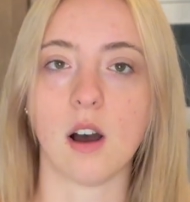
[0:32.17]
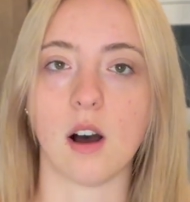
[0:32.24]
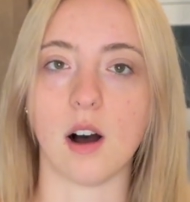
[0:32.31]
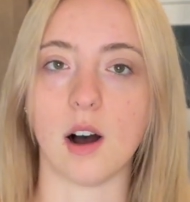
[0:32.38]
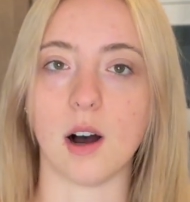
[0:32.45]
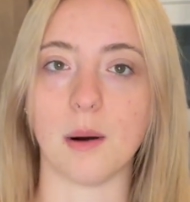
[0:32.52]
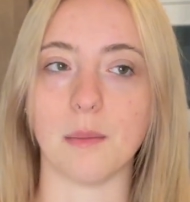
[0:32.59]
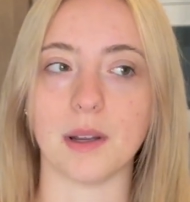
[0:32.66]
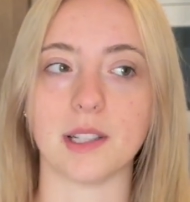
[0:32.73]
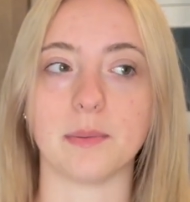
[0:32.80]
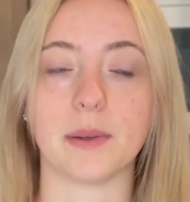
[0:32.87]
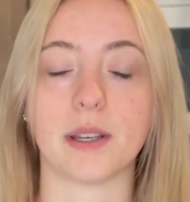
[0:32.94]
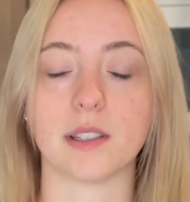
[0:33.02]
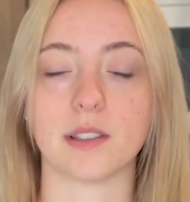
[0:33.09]
And it's
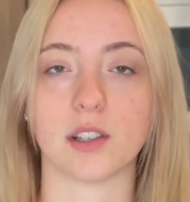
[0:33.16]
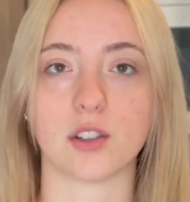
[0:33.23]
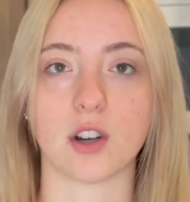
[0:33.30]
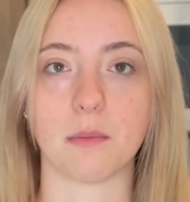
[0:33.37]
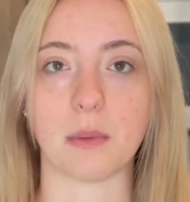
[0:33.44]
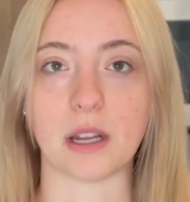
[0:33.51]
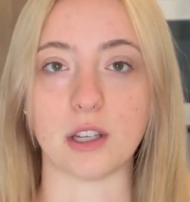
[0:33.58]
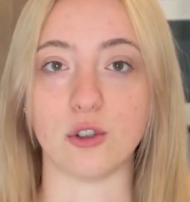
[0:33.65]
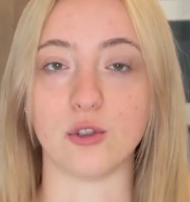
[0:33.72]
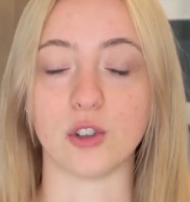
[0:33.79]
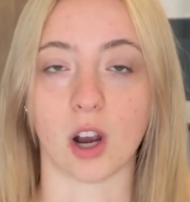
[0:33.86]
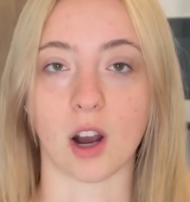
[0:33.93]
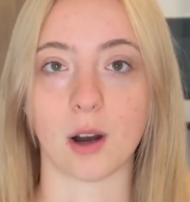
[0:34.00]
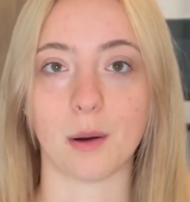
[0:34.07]
because I started my new
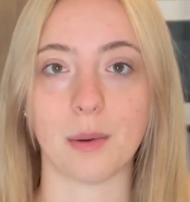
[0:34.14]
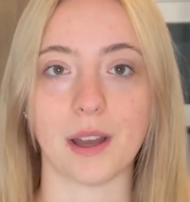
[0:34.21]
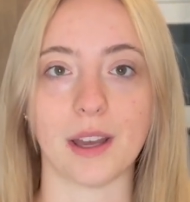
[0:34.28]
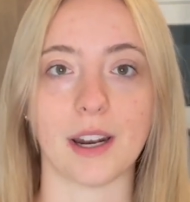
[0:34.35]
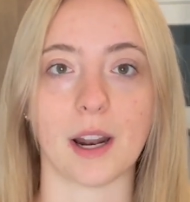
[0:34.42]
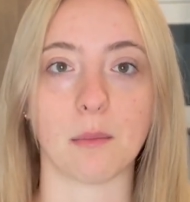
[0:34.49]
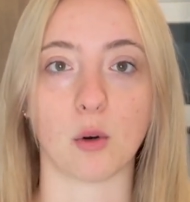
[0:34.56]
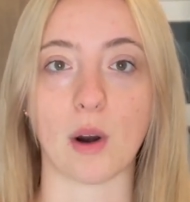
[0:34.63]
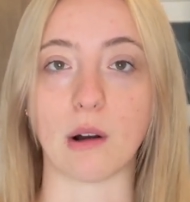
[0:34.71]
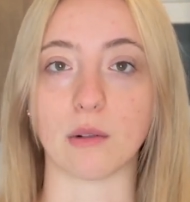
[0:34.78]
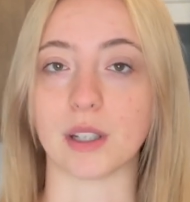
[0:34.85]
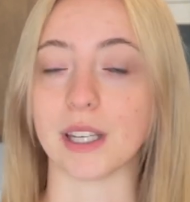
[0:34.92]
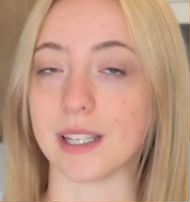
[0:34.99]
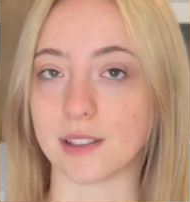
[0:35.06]
job and I'm
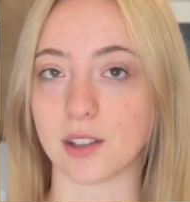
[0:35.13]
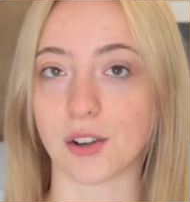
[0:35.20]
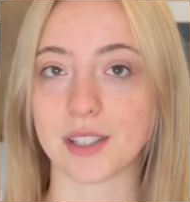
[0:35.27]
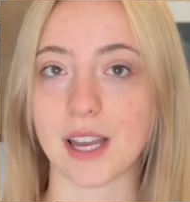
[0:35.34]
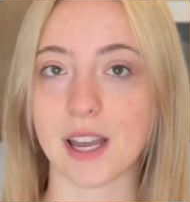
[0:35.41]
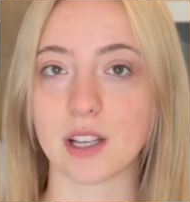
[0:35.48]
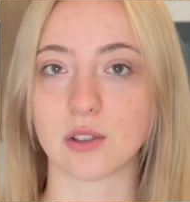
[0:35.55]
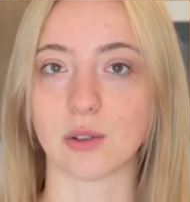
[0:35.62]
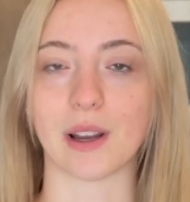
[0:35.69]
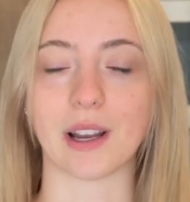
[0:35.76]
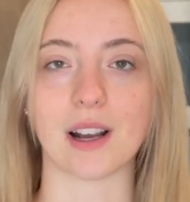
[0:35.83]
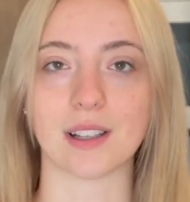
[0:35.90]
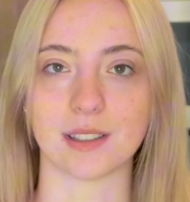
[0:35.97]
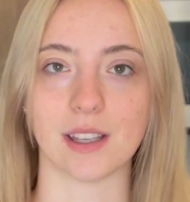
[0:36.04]
around kids all day, so I
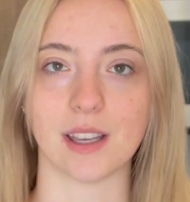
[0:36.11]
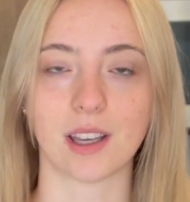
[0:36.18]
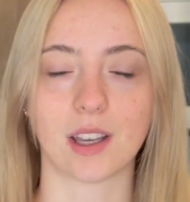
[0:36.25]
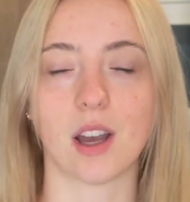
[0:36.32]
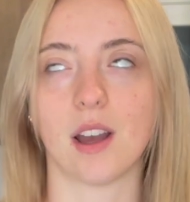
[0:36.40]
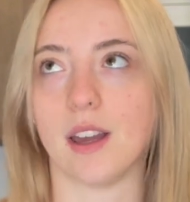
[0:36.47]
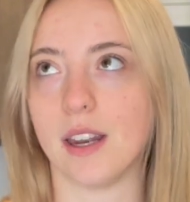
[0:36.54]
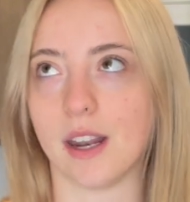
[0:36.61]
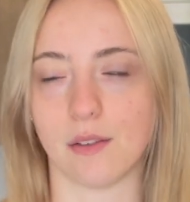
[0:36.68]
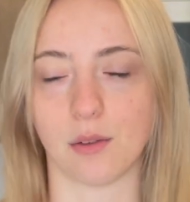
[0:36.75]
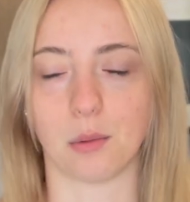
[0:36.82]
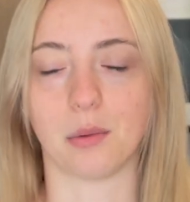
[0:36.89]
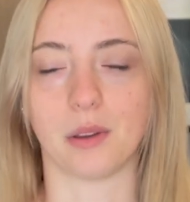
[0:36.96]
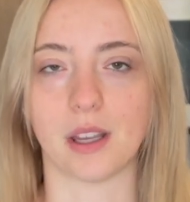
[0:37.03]
got sick,
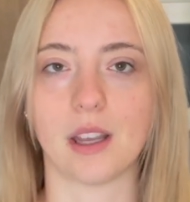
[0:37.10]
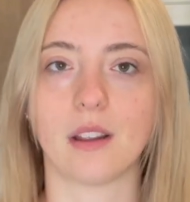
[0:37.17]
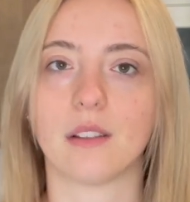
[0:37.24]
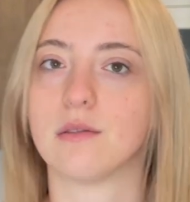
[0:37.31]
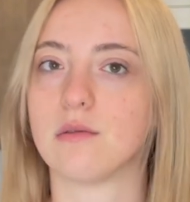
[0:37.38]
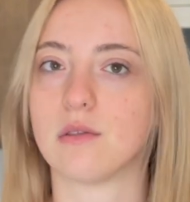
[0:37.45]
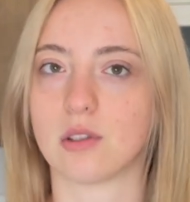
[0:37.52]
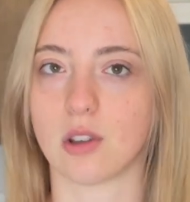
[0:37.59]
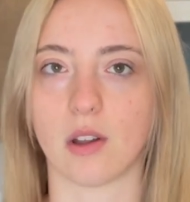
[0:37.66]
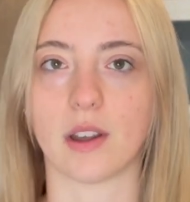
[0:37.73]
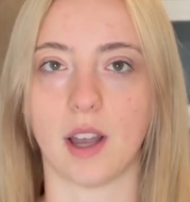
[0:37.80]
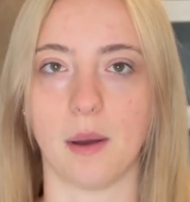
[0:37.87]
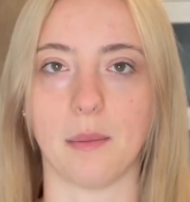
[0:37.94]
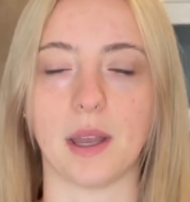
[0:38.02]
inevitably, saw
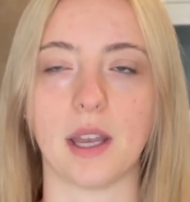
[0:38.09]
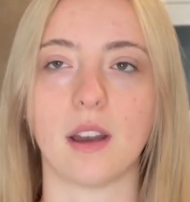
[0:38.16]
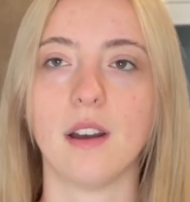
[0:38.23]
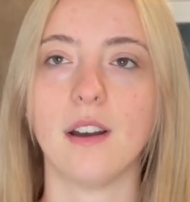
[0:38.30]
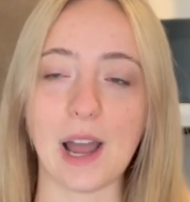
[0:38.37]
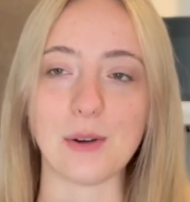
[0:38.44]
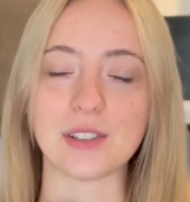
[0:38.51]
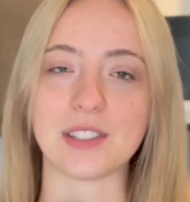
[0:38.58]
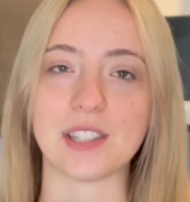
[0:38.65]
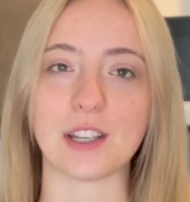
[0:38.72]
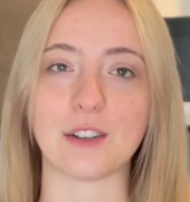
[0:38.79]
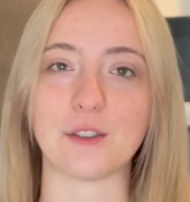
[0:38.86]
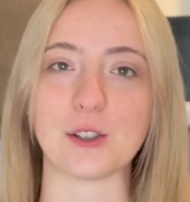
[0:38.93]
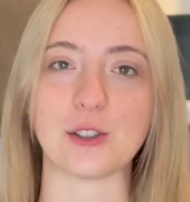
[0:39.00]
that coming. I was
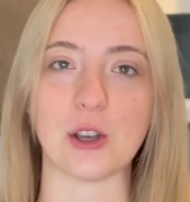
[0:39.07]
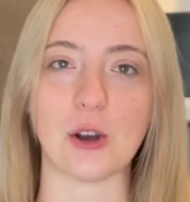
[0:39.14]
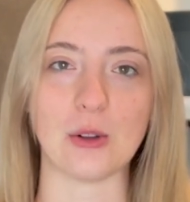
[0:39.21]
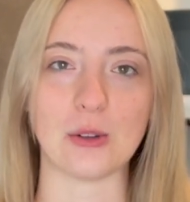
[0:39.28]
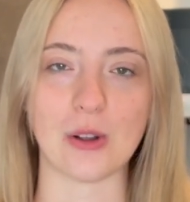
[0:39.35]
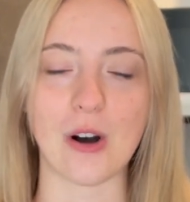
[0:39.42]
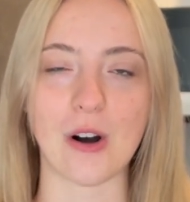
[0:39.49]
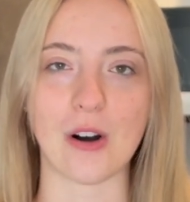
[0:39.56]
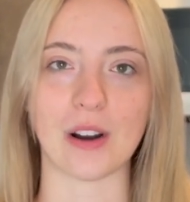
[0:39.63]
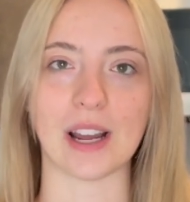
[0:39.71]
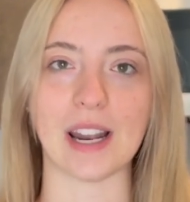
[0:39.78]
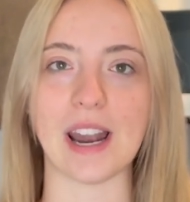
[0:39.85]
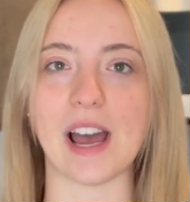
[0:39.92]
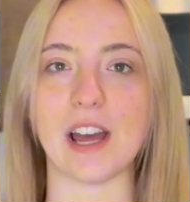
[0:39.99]
sick for so long
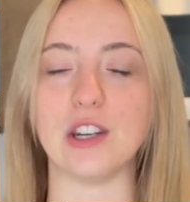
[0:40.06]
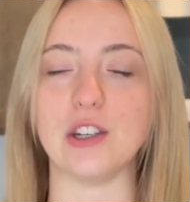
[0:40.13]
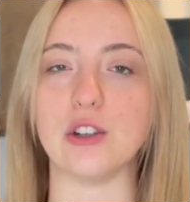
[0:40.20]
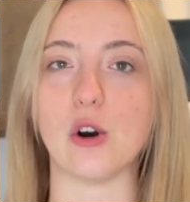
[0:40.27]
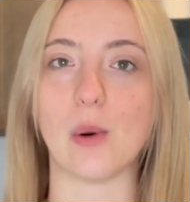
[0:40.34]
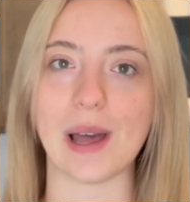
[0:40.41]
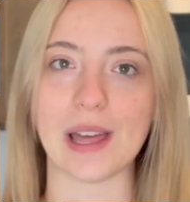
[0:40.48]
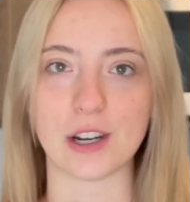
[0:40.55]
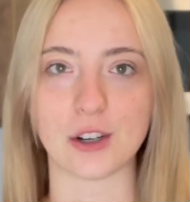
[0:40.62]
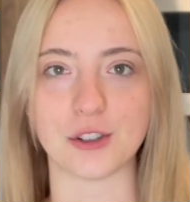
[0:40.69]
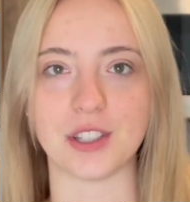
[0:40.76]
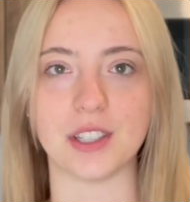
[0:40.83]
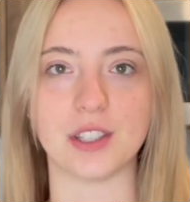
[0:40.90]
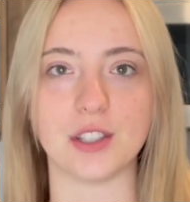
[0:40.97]
and had no
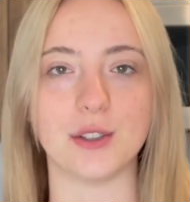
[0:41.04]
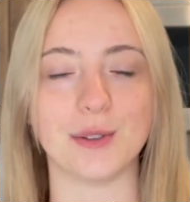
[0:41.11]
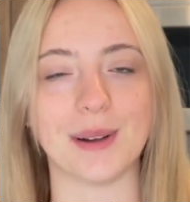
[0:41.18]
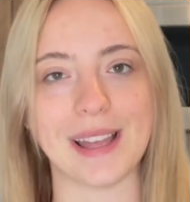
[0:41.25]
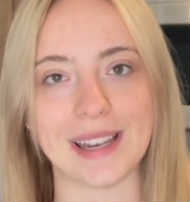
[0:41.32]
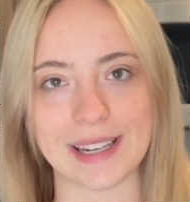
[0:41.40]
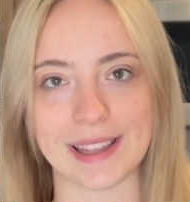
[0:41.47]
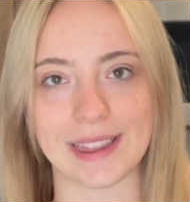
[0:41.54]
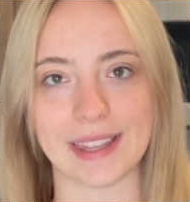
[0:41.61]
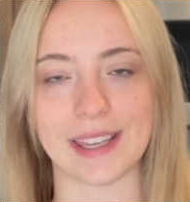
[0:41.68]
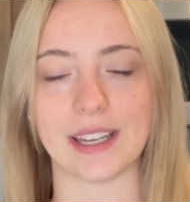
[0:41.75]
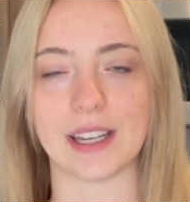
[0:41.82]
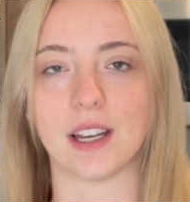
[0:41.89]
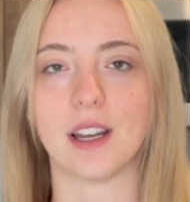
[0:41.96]
energy to do
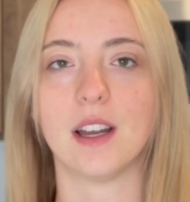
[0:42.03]
anything.